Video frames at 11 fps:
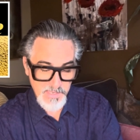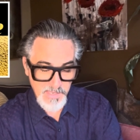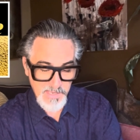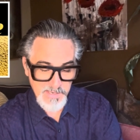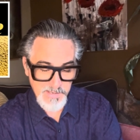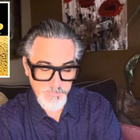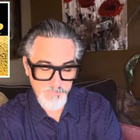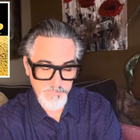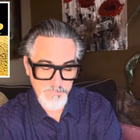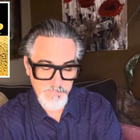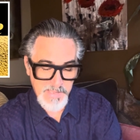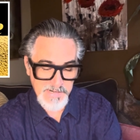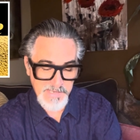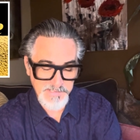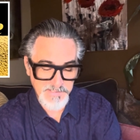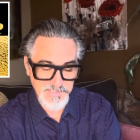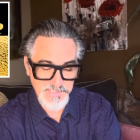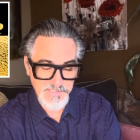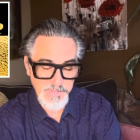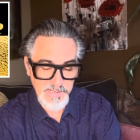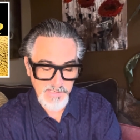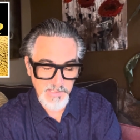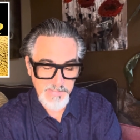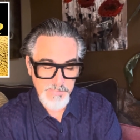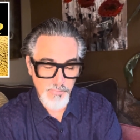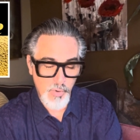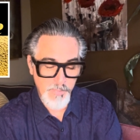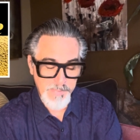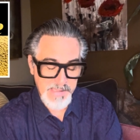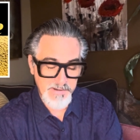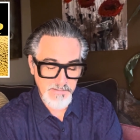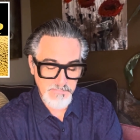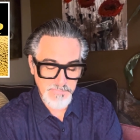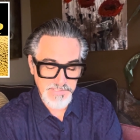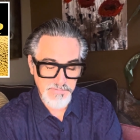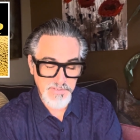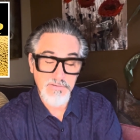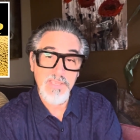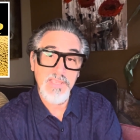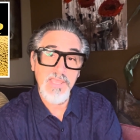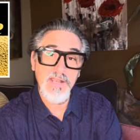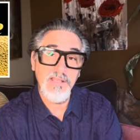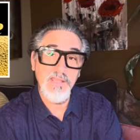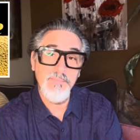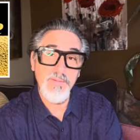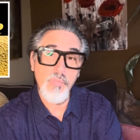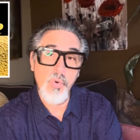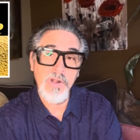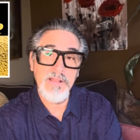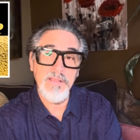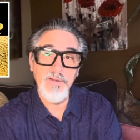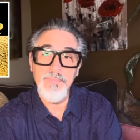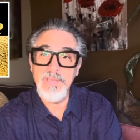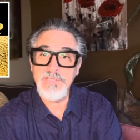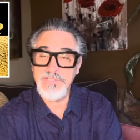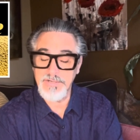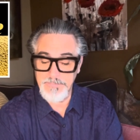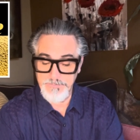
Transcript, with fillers: Um, I'd like to speak a little bit more about it so that you can get a little bit more clear picture.